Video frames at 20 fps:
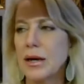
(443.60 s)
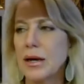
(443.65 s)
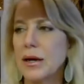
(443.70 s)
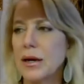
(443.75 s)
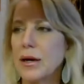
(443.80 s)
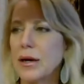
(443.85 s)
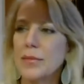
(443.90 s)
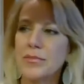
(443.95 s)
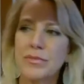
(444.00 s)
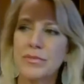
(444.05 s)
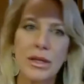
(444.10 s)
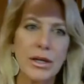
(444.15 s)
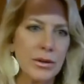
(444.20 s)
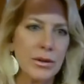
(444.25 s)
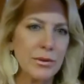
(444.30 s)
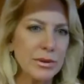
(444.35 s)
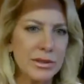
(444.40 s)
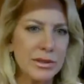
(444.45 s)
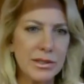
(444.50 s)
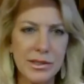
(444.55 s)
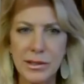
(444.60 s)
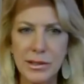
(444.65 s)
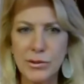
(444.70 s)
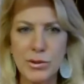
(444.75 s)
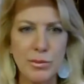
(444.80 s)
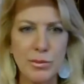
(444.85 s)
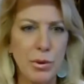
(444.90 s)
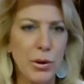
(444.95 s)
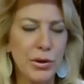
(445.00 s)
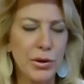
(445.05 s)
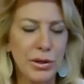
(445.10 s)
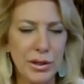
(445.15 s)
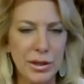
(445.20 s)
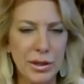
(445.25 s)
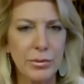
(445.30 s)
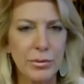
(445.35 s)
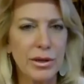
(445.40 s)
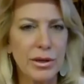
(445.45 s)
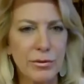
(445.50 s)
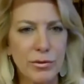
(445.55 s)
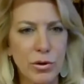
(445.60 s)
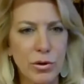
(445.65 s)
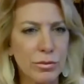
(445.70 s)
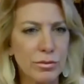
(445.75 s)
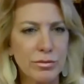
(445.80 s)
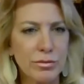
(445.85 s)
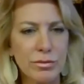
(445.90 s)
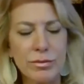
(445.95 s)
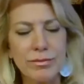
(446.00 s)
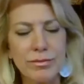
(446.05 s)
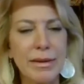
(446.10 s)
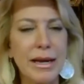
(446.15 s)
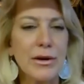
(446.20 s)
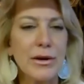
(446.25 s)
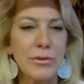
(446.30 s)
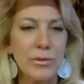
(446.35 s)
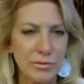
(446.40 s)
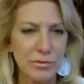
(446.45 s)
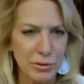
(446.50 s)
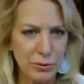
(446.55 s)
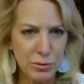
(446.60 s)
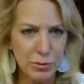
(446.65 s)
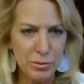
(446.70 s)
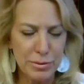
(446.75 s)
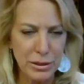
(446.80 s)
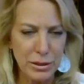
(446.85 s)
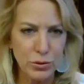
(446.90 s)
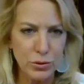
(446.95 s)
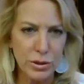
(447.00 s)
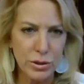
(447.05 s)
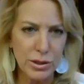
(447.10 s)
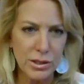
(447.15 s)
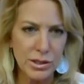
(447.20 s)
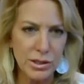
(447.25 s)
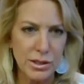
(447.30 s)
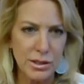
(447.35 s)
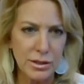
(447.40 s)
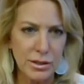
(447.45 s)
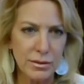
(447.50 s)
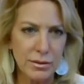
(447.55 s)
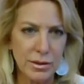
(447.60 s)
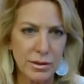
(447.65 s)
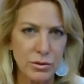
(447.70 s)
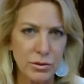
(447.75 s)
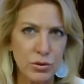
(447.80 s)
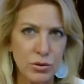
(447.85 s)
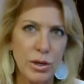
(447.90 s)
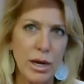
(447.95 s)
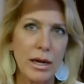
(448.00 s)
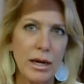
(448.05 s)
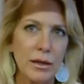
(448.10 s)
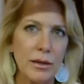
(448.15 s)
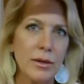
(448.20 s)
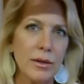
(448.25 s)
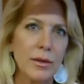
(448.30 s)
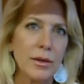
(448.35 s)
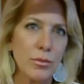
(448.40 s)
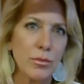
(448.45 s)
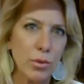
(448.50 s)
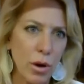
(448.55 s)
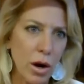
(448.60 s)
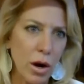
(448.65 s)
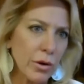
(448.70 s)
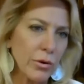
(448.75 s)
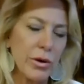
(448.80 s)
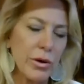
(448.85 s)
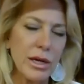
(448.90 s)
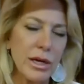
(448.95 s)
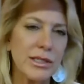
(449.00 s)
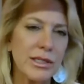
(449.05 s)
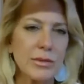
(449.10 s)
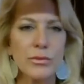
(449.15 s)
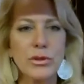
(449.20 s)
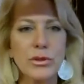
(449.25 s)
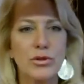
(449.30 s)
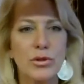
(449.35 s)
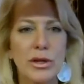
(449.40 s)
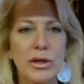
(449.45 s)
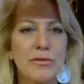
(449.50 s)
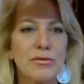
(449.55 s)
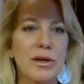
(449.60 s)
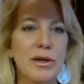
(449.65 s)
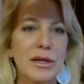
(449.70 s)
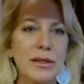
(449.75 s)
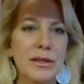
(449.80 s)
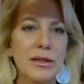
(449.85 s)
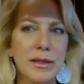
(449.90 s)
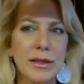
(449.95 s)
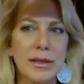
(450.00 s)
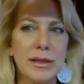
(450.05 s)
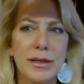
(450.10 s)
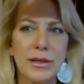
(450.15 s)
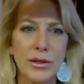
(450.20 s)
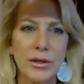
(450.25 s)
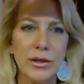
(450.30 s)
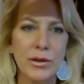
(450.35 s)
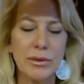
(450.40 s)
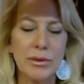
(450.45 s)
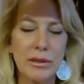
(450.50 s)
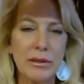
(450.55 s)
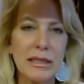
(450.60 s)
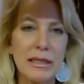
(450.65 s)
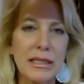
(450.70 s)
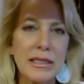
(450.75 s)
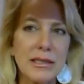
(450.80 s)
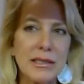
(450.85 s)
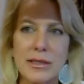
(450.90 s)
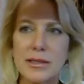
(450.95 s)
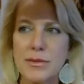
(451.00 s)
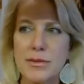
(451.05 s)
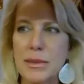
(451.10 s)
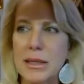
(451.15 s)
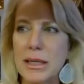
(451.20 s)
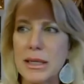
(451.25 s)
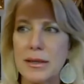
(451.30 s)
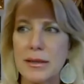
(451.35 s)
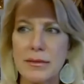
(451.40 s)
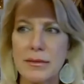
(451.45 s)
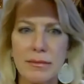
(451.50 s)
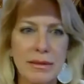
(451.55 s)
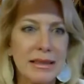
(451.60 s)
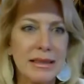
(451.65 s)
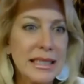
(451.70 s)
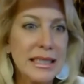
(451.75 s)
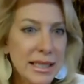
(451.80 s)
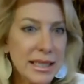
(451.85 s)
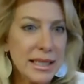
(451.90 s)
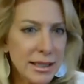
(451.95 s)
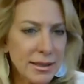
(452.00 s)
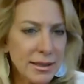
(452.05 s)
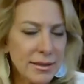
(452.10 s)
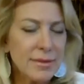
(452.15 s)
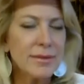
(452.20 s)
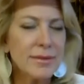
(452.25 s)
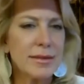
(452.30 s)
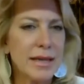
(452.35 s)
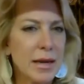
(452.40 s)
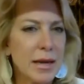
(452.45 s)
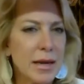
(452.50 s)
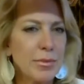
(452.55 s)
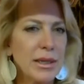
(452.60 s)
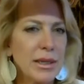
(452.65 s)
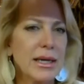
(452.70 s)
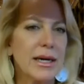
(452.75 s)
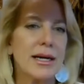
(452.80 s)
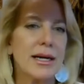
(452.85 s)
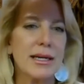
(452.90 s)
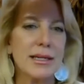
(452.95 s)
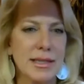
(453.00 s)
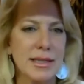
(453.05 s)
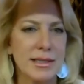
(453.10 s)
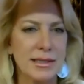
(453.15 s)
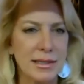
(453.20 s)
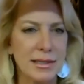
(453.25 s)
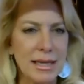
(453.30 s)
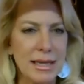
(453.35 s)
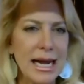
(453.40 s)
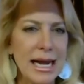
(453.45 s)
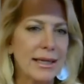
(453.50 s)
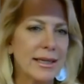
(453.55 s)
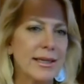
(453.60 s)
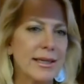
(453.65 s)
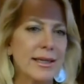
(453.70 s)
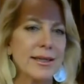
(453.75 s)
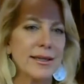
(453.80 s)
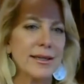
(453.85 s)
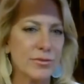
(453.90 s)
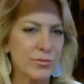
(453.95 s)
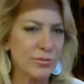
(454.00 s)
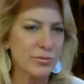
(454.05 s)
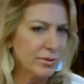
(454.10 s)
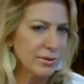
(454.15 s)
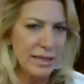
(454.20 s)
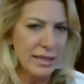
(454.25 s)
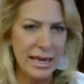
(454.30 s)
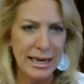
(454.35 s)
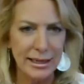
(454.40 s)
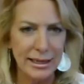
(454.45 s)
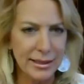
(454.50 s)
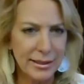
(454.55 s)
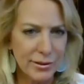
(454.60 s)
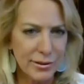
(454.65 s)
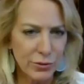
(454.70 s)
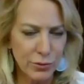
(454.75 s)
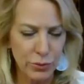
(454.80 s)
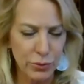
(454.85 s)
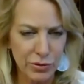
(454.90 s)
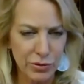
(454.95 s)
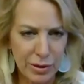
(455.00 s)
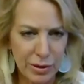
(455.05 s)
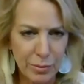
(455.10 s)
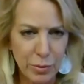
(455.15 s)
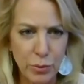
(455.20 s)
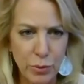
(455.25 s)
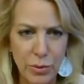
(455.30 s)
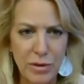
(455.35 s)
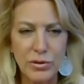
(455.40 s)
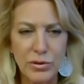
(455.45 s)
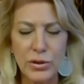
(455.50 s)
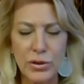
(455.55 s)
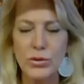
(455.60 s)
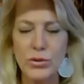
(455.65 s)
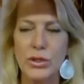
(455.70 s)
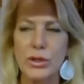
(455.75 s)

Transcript: In sales and marketing, we have all manner of different metrics that track progress, and we try to find, at least as many leading KPIs as lagging, if lagging is, for example, revenue.